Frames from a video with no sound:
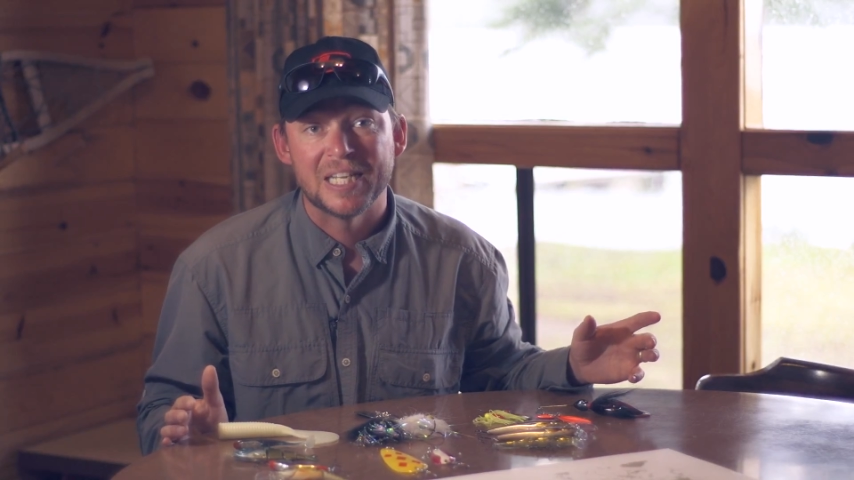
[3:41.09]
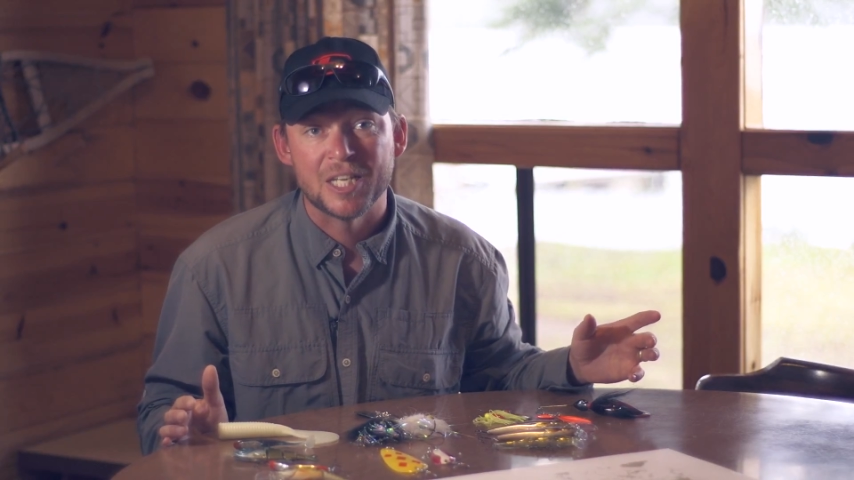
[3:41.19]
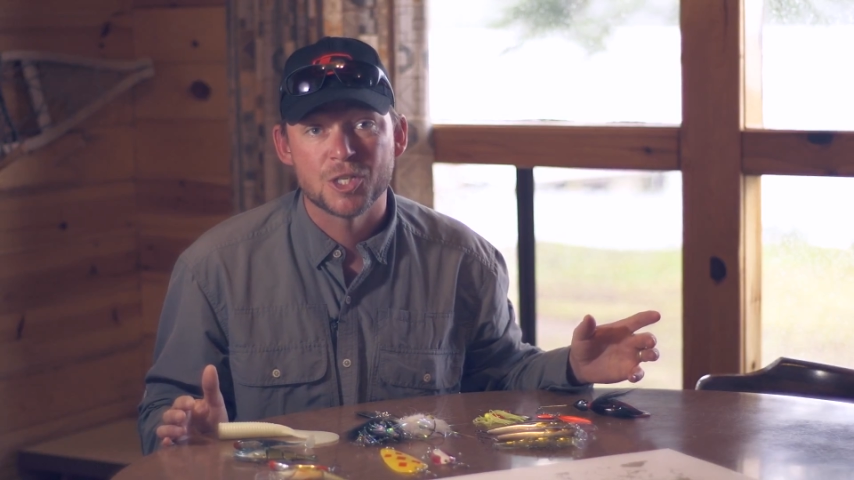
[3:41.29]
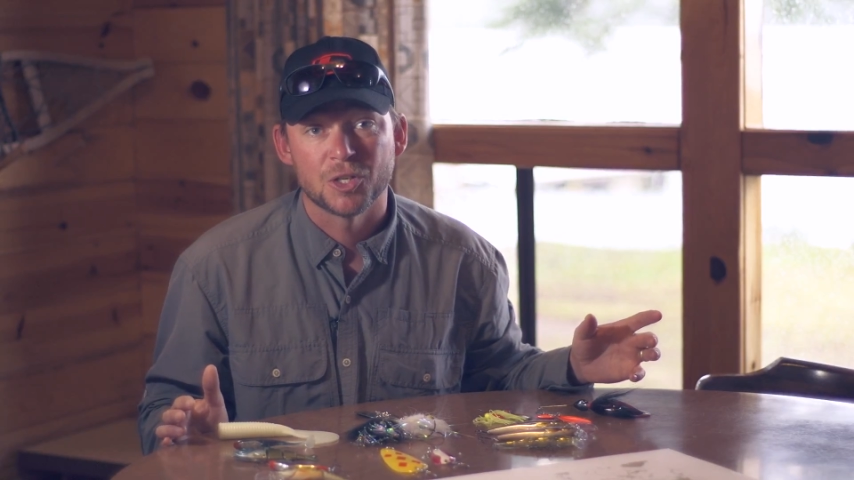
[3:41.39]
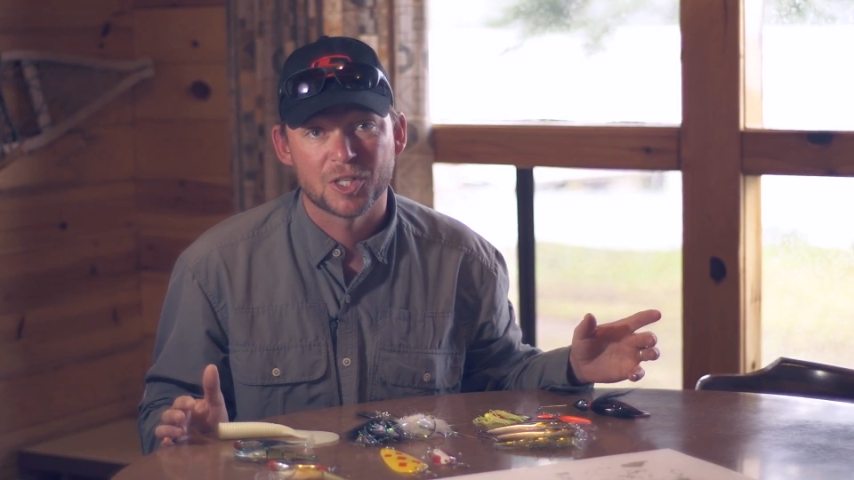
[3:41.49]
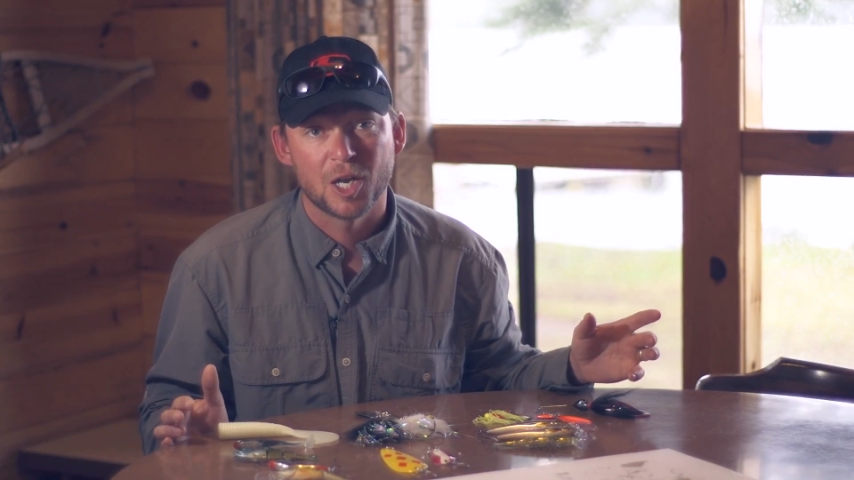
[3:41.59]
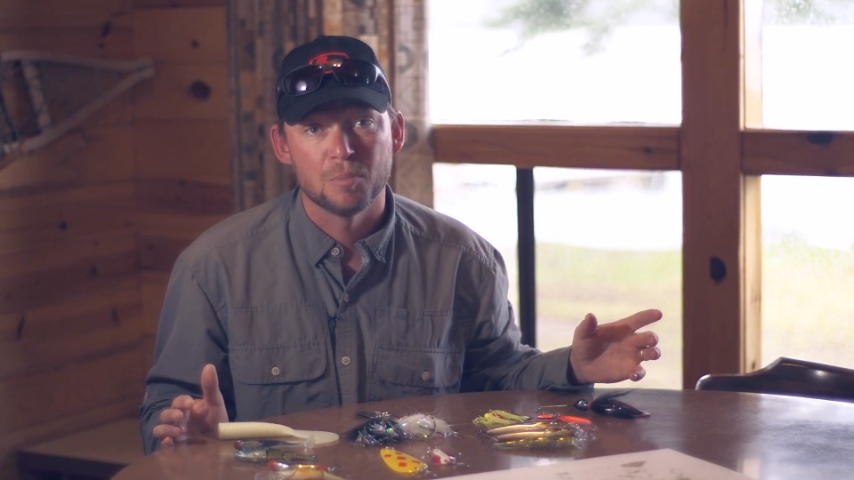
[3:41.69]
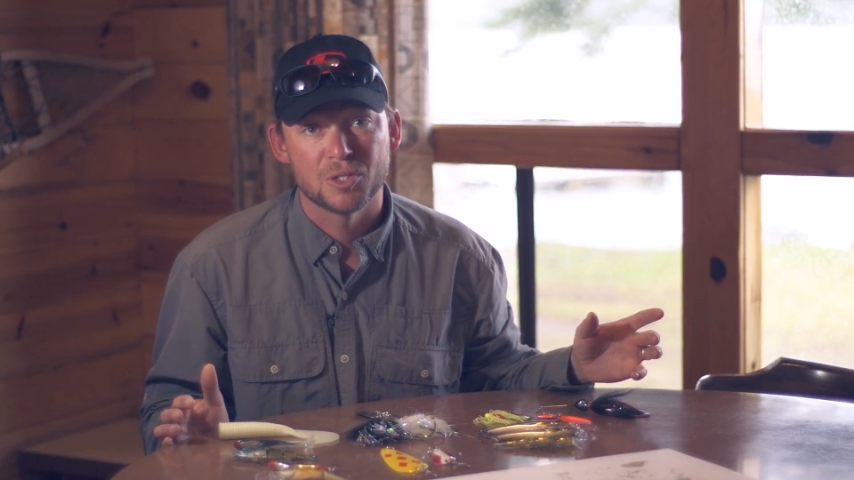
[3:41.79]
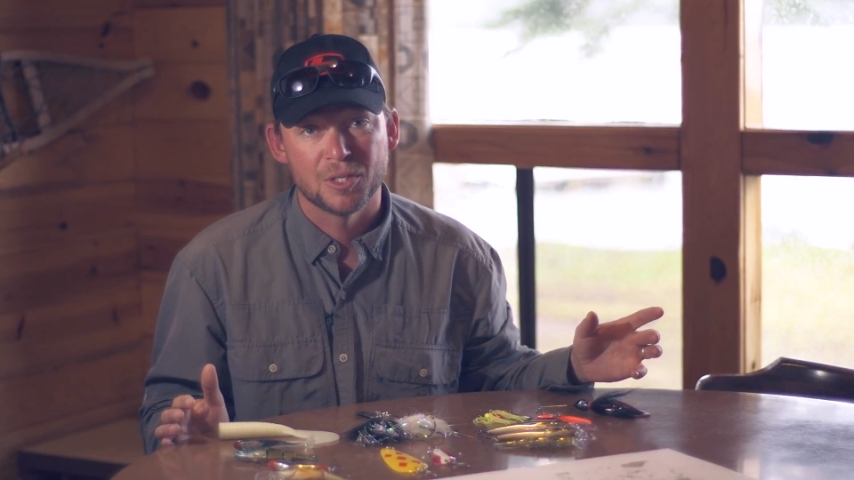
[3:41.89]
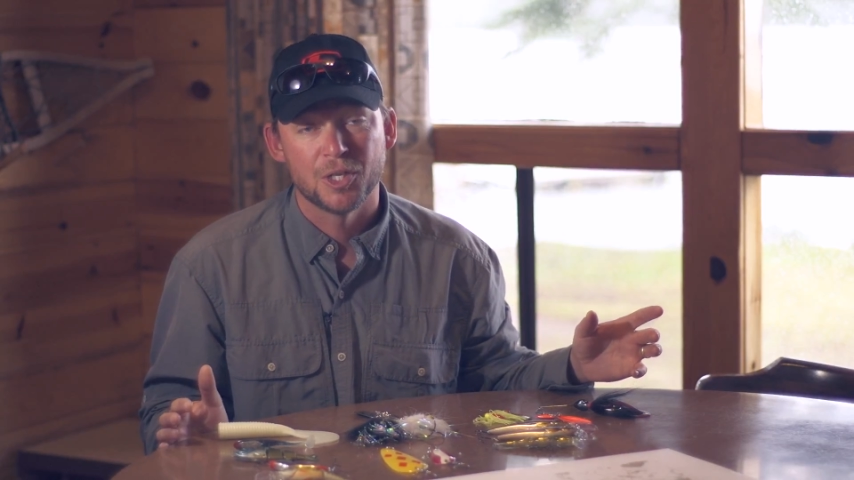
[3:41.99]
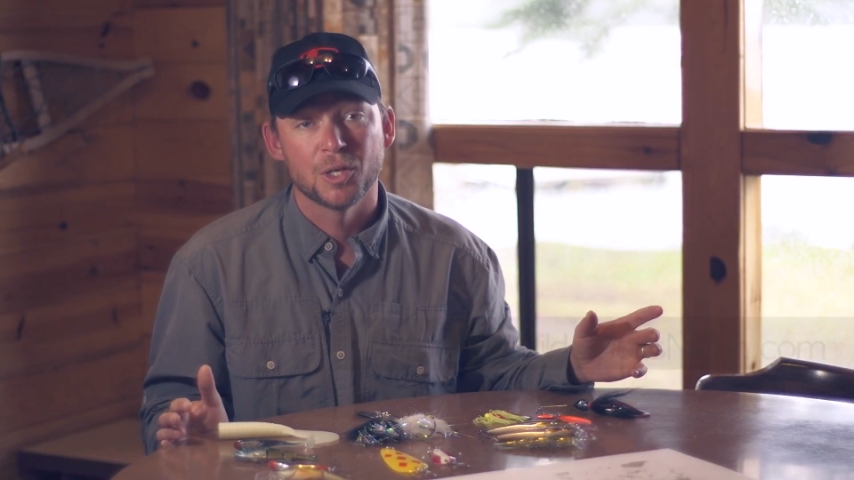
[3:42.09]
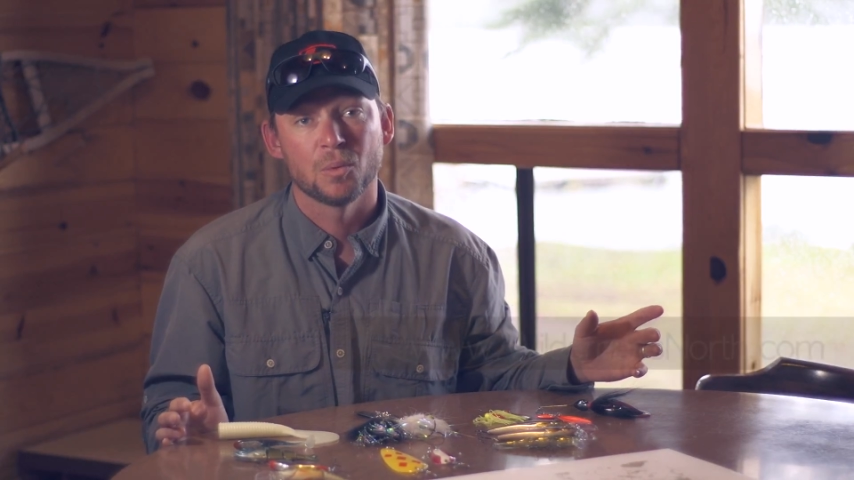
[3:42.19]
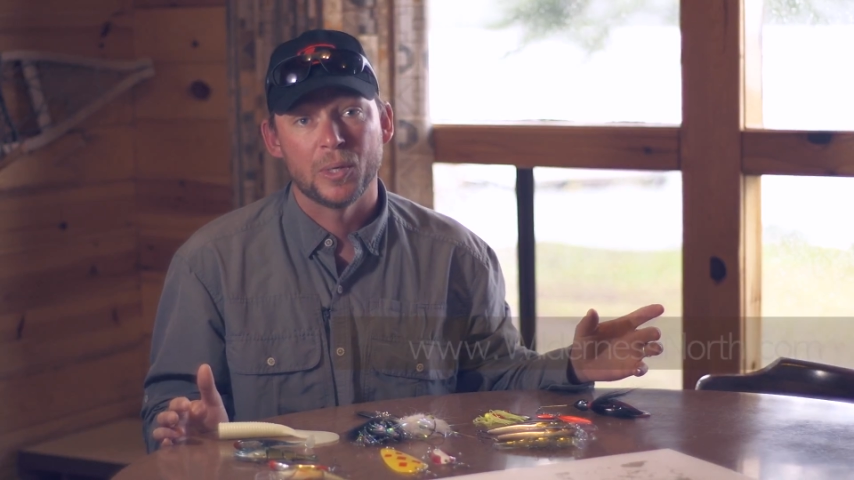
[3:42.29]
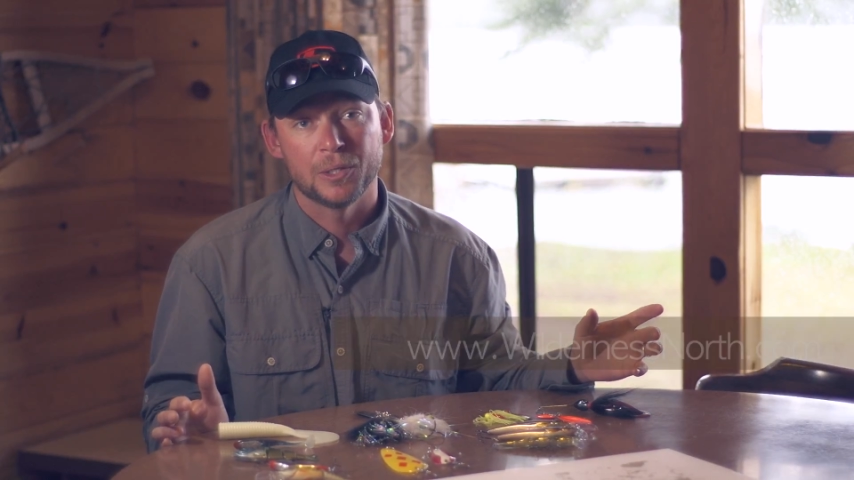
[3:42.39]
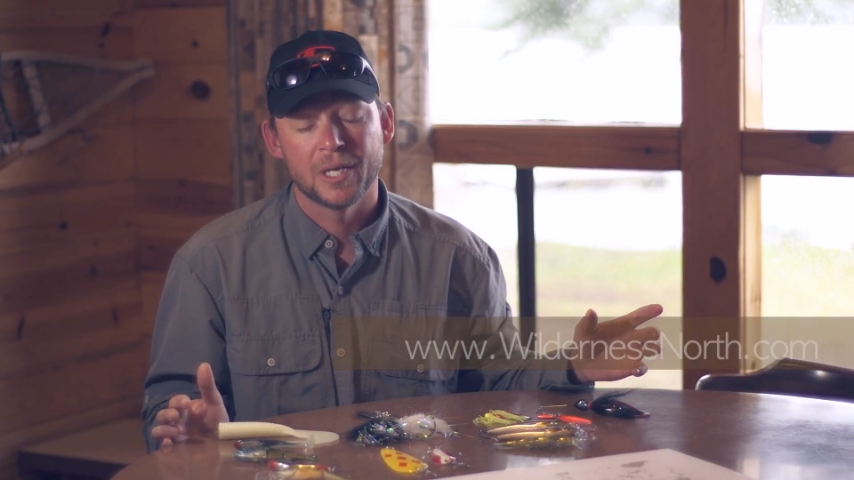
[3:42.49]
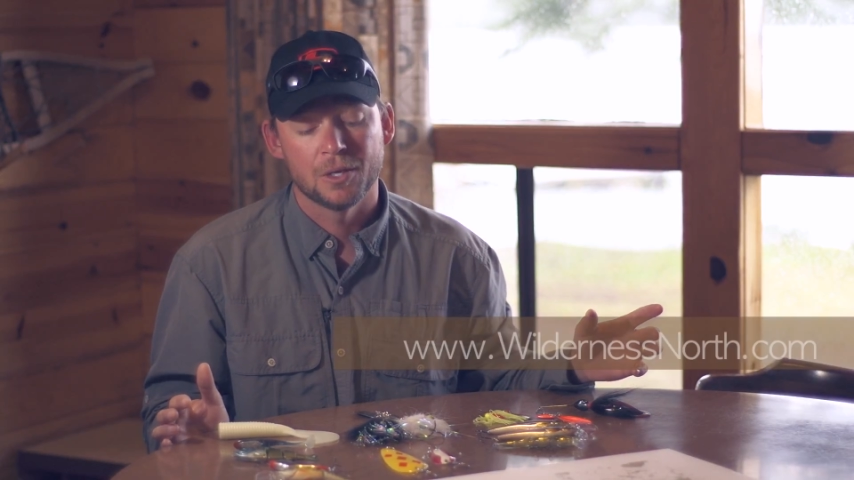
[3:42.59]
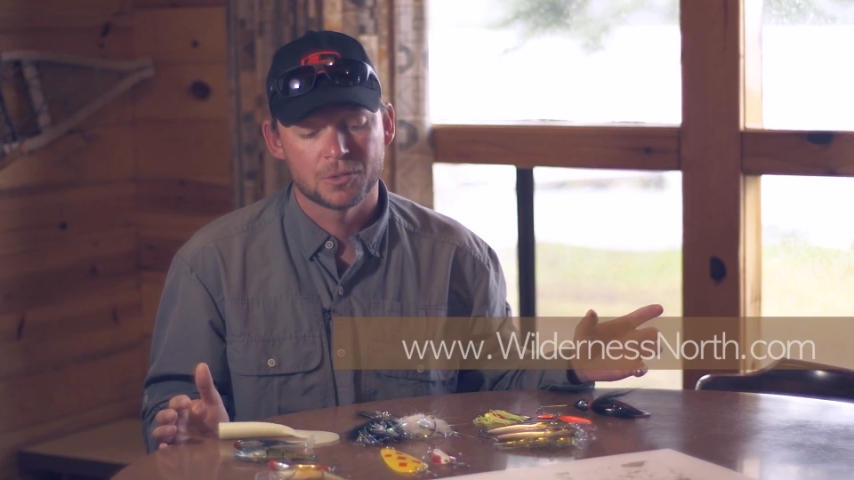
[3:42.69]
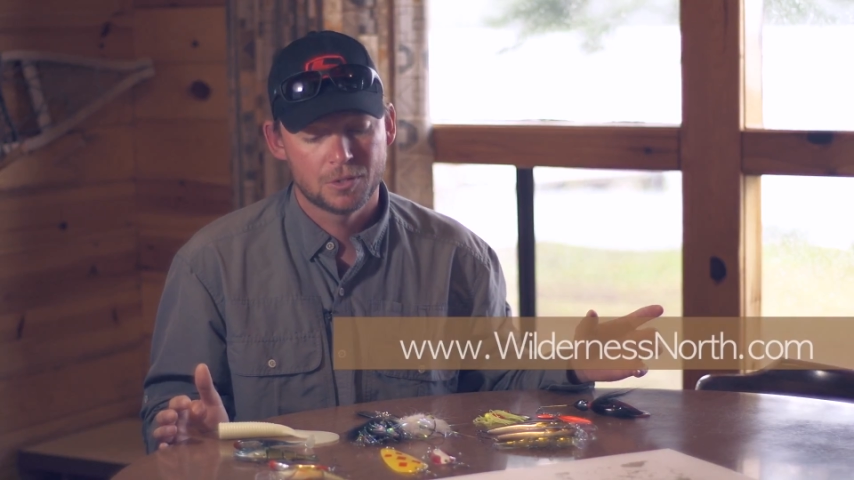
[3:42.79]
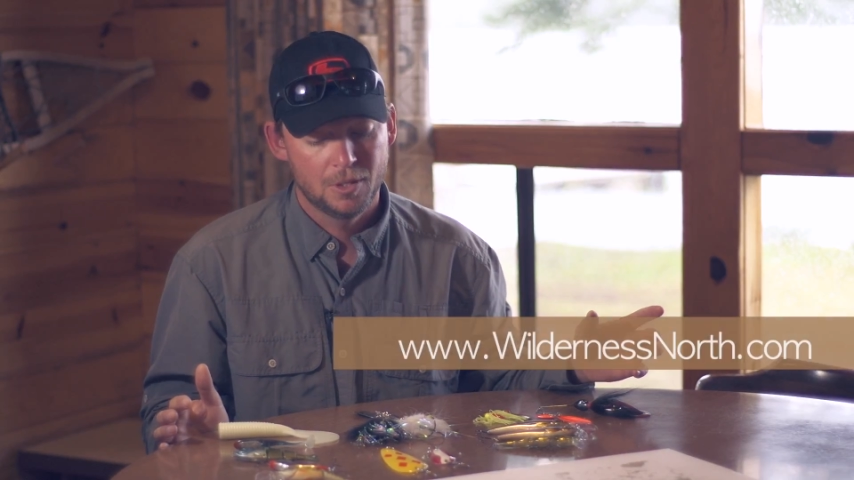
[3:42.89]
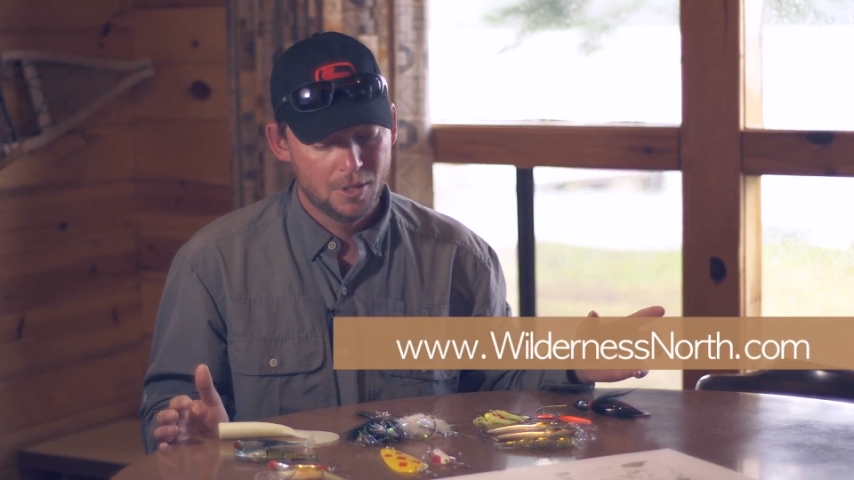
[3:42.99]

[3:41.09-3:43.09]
incher comes into your wheelhouse.